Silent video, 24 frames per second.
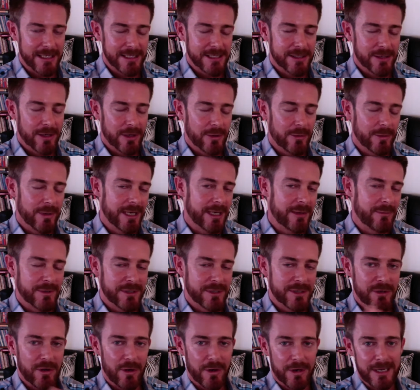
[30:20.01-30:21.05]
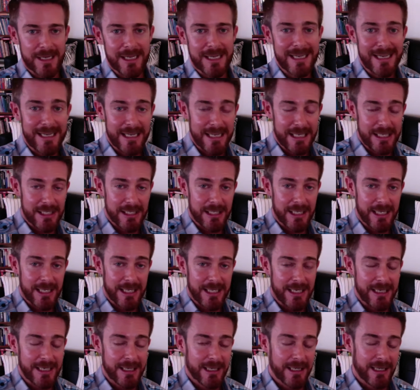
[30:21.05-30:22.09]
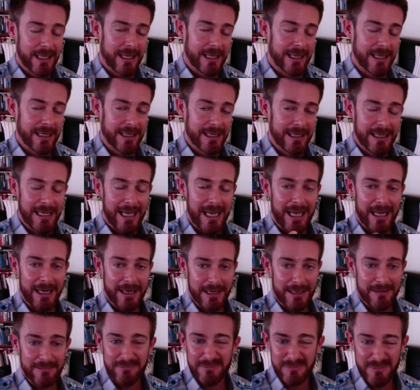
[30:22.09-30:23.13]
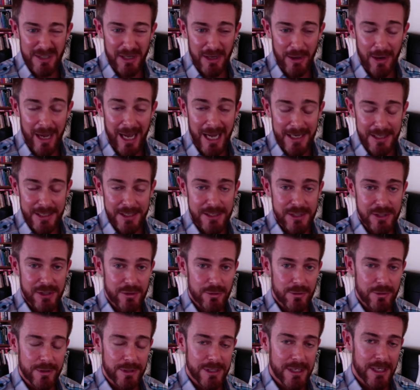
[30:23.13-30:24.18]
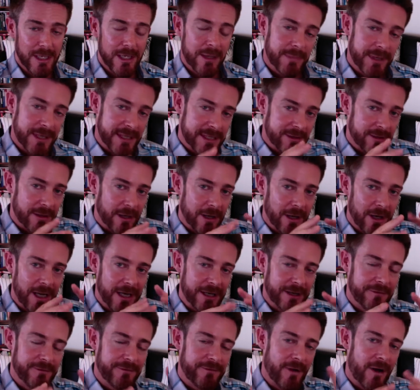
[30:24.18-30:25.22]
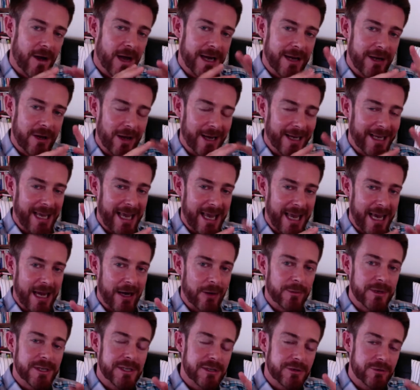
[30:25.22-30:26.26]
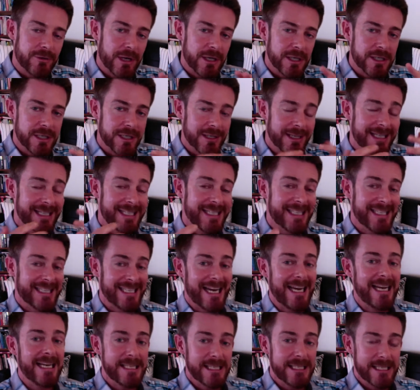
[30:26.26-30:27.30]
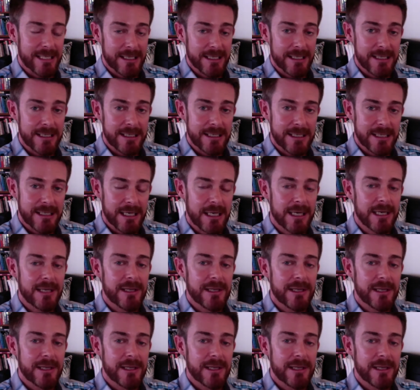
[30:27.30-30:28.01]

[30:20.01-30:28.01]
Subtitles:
So it was not initially understood, but it's sort of like a fine, like hairy structure that senses